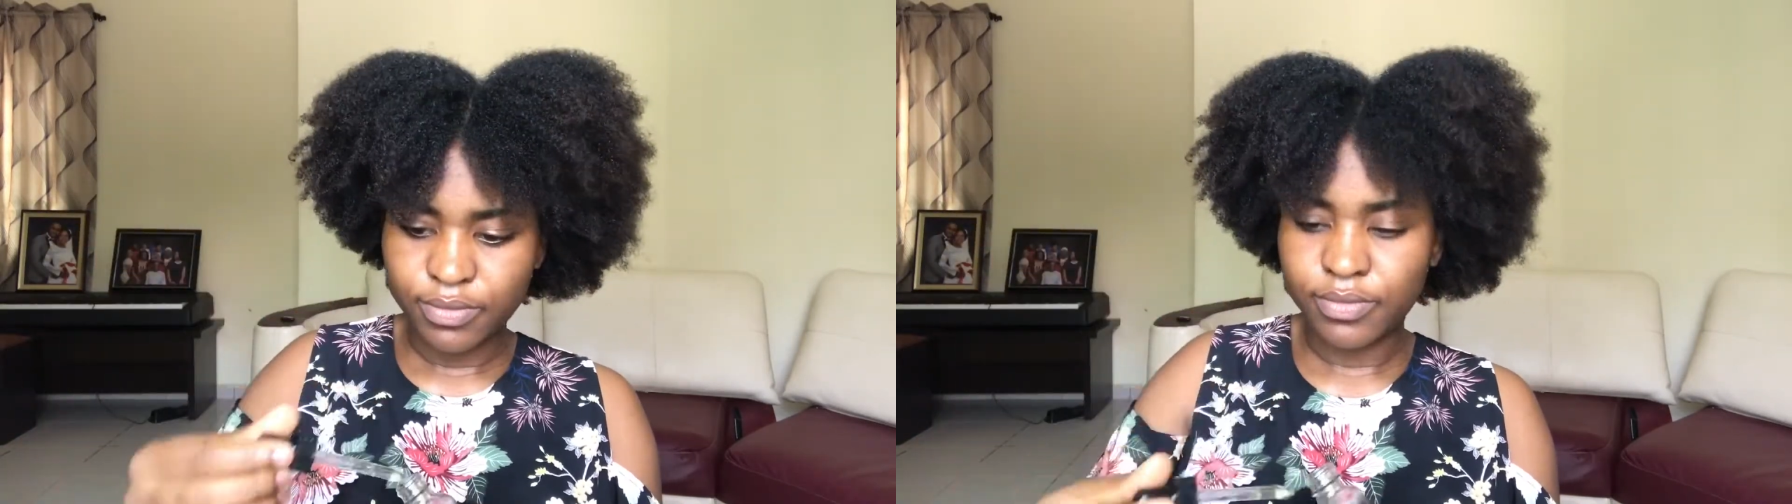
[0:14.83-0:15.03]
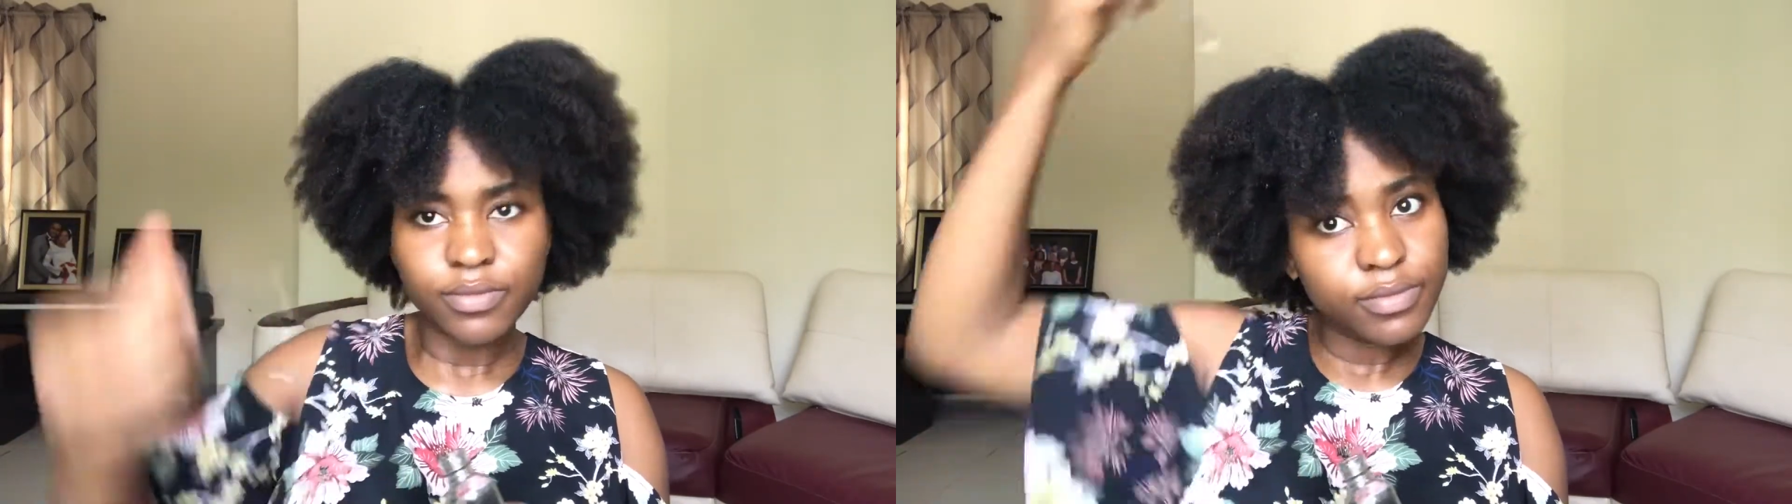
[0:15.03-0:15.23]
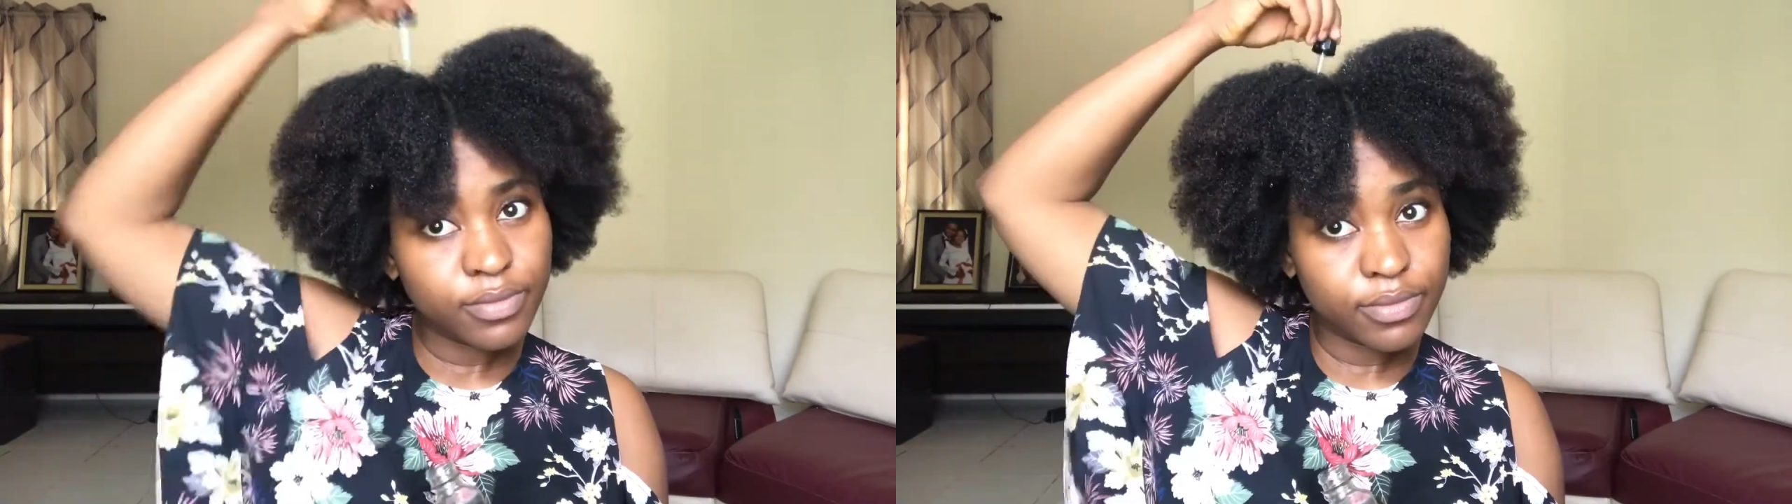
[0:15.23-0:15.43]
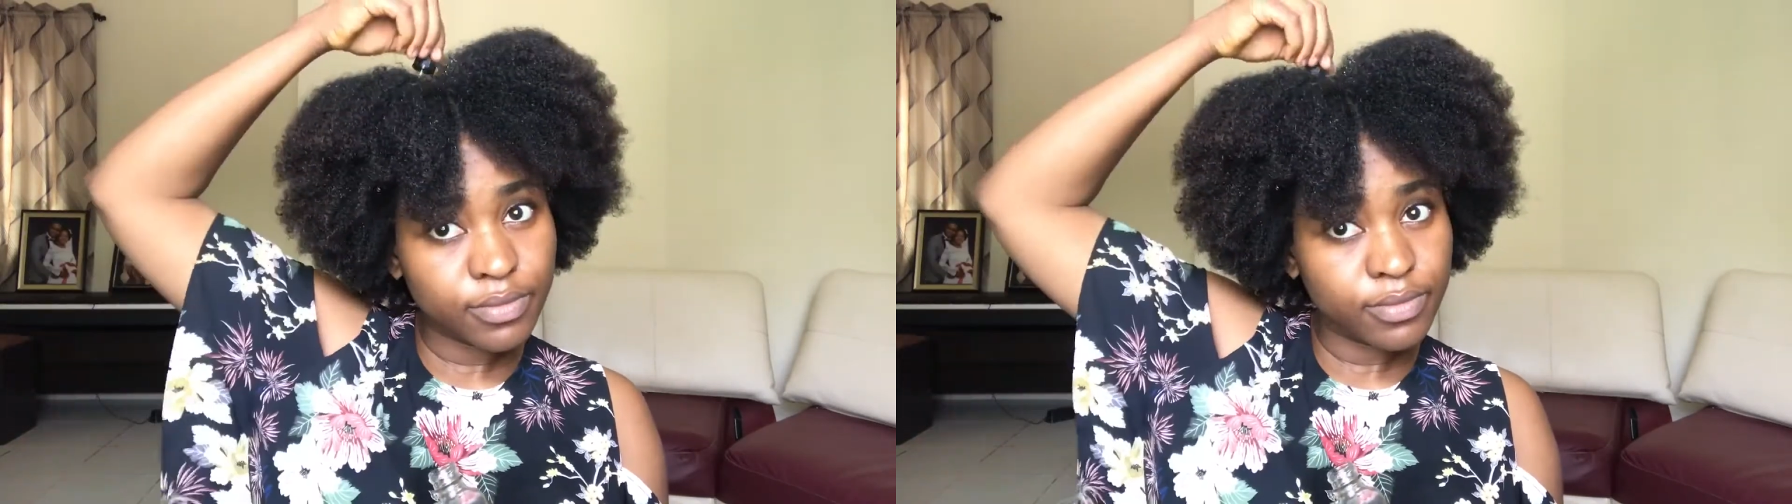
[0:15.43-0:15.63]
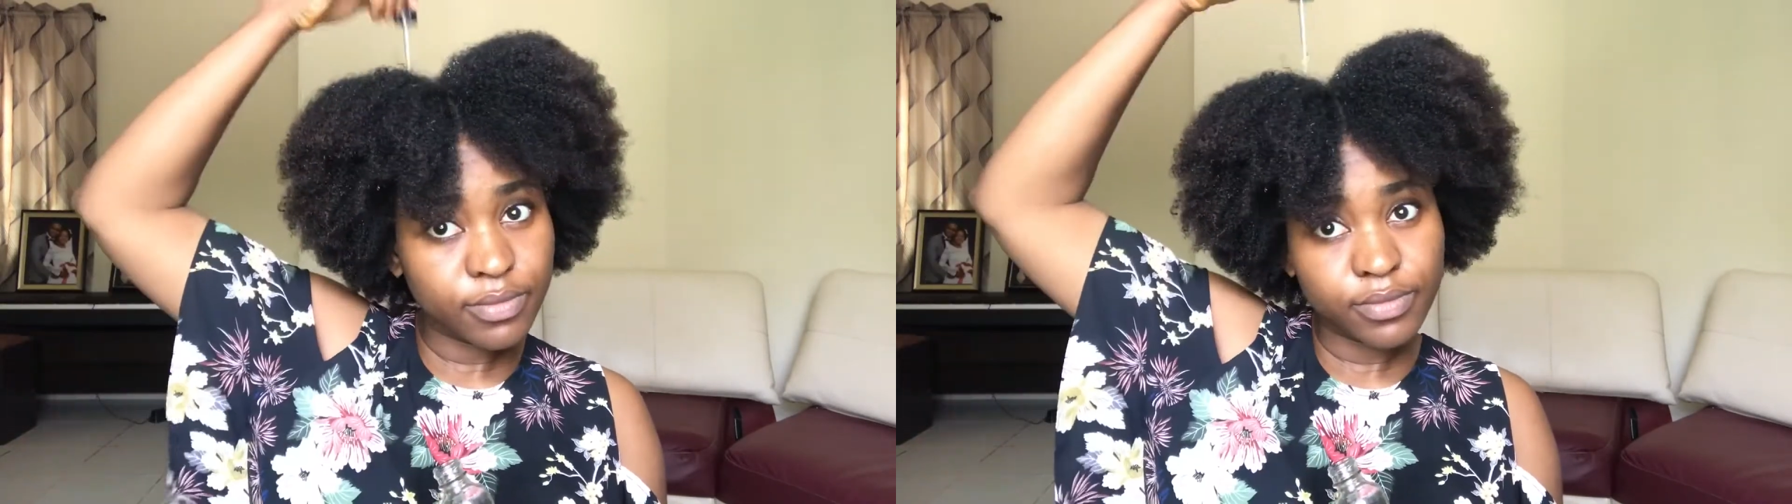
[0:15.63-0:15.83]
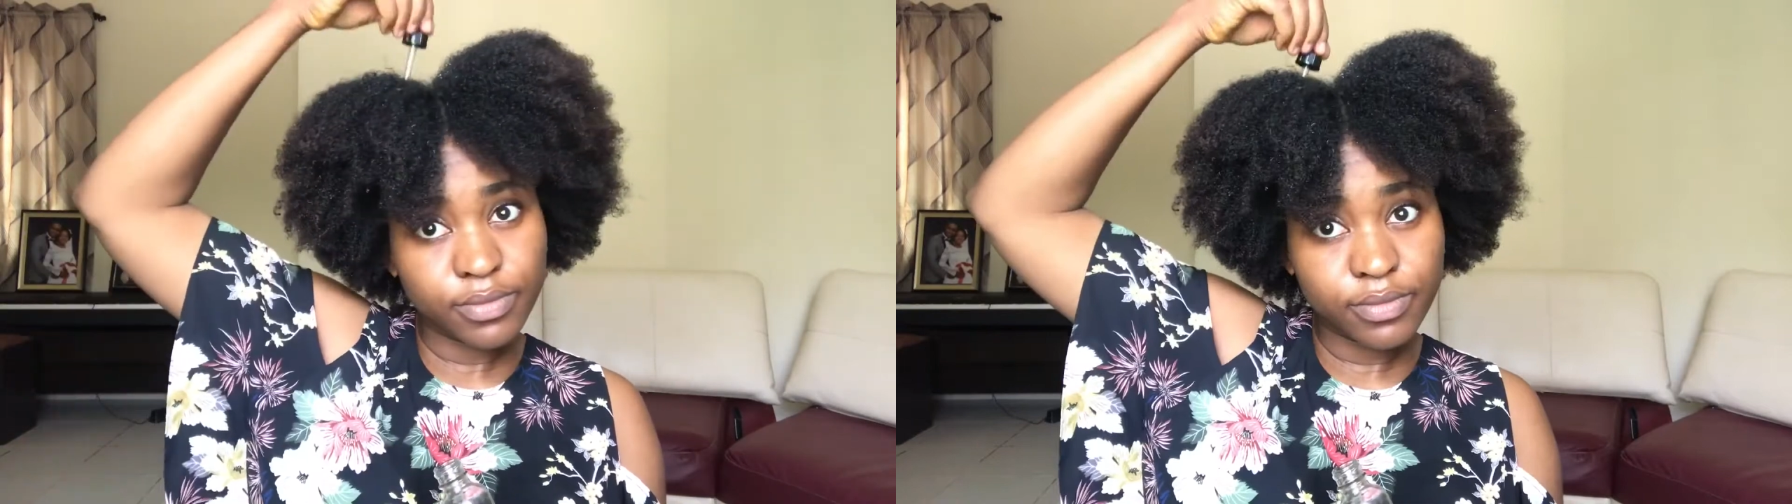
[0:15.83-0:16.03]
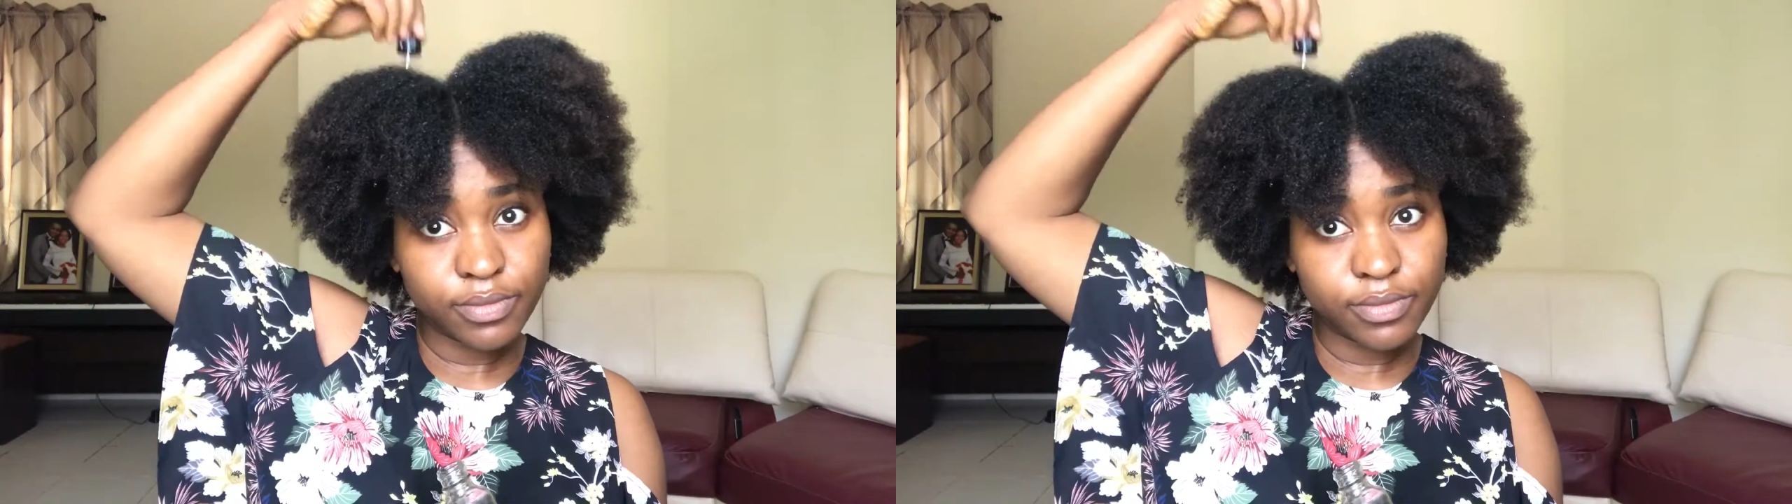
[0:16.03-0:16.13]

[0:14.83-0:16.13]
oil my scalp.